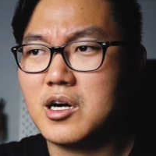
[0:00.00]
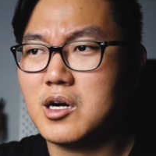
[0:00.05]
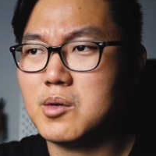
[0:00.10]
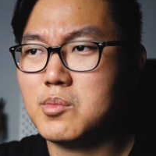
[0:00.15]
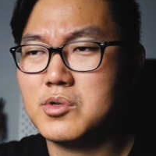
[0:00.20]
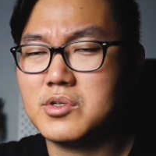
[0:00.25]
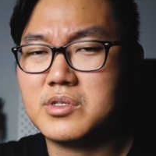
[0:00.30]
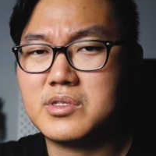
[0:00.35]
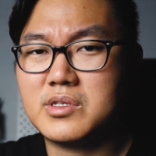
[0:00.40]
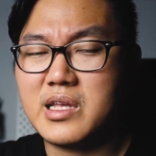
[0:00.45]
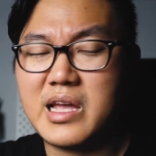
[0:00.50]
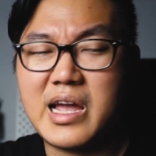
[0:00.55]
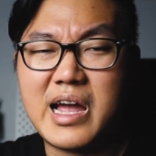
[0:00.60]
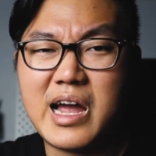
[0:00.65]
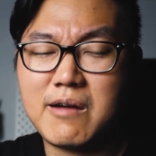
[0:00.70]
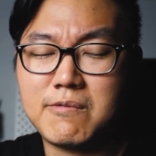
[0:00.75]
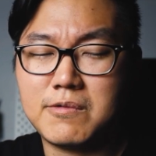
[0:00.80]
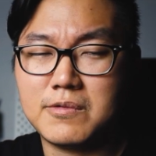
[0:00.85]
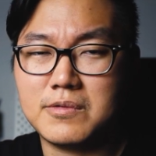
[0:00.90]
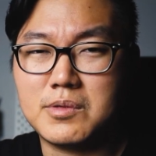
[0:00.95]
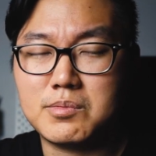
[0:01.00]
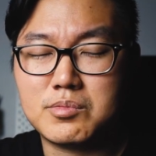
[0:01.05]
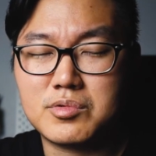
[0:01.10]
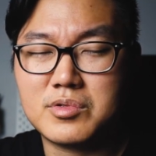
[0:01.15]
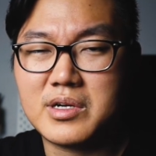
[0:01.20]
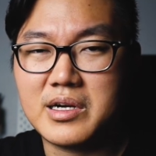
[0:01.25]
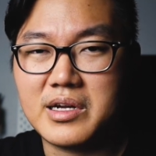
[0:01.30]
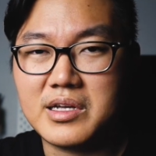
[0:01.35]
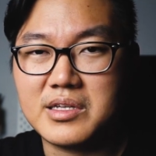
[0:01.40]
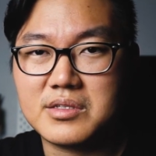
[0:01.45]
almost half of the
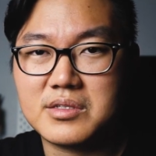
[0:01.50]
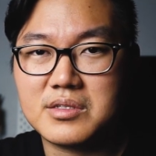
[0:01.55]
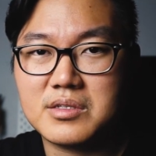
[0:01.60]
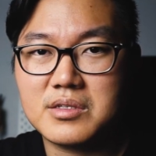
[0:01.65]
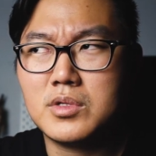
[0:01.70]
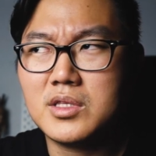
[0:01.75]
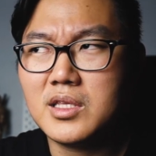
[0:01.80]
price.